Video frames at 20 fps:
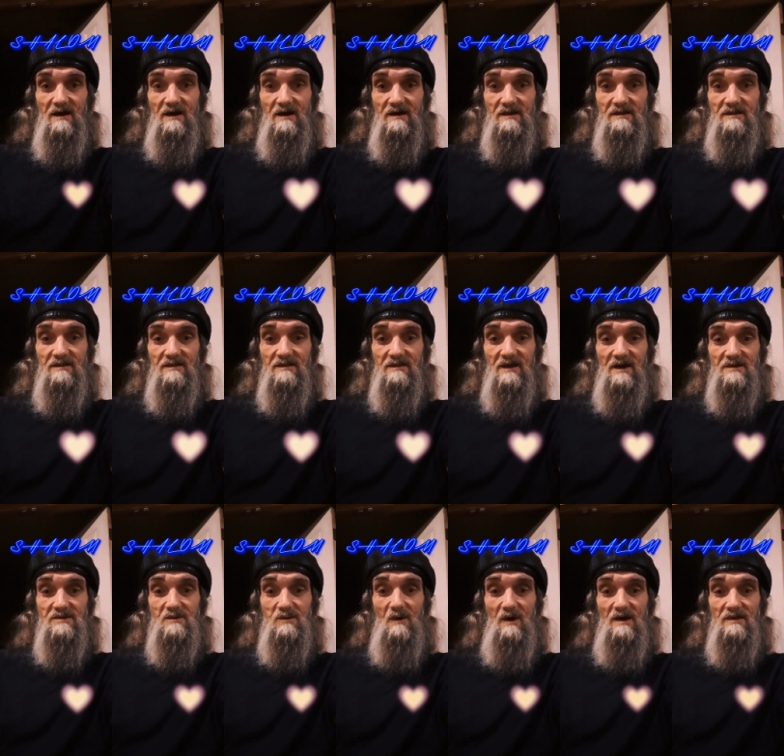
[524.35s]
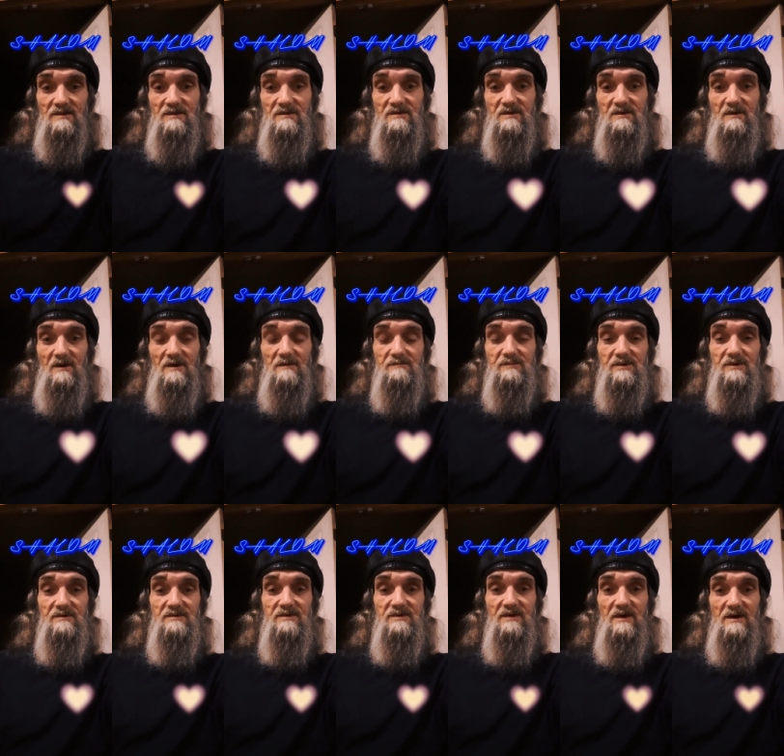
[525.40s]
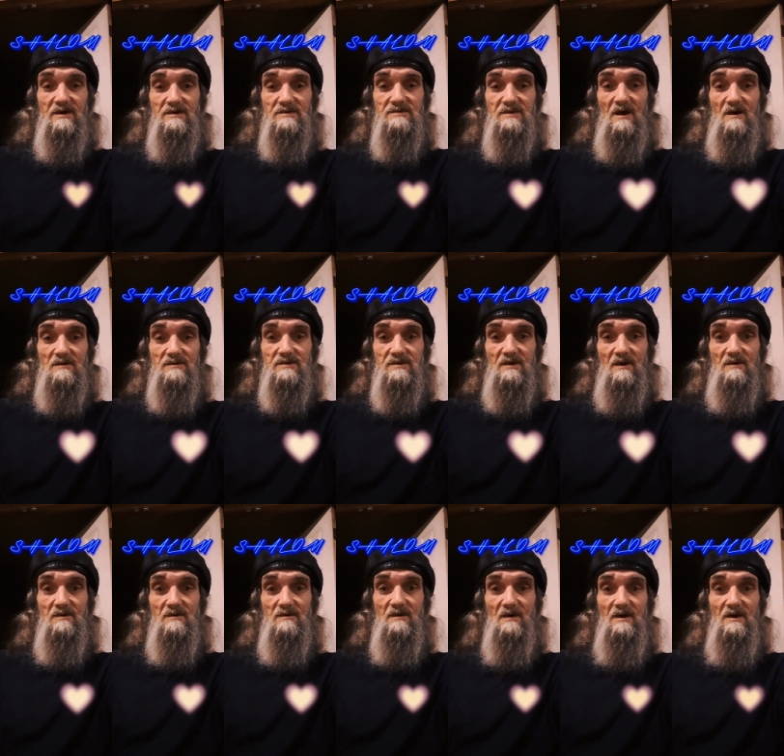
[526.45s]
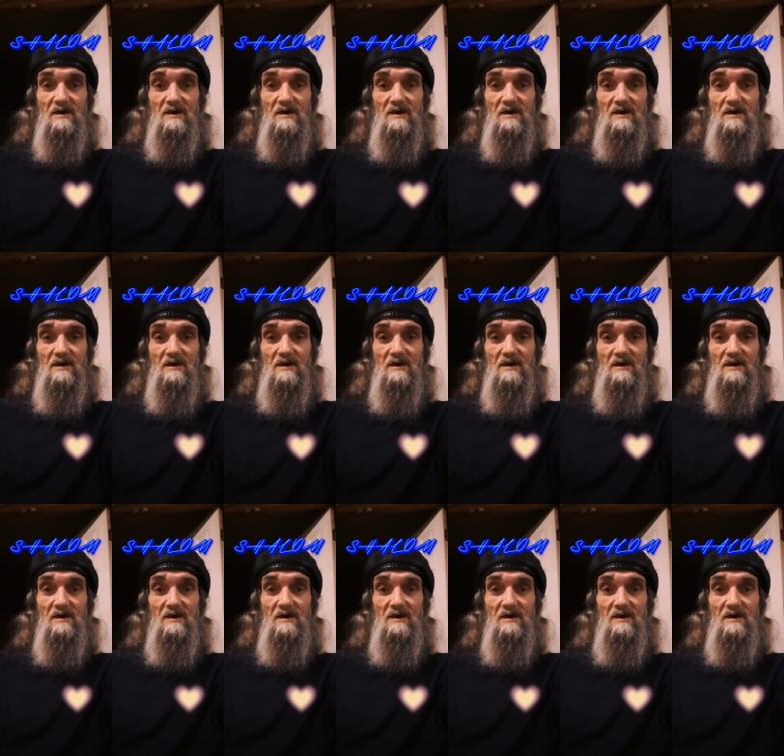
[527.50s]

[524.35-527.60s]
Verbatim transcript: And that's why the scripture says also,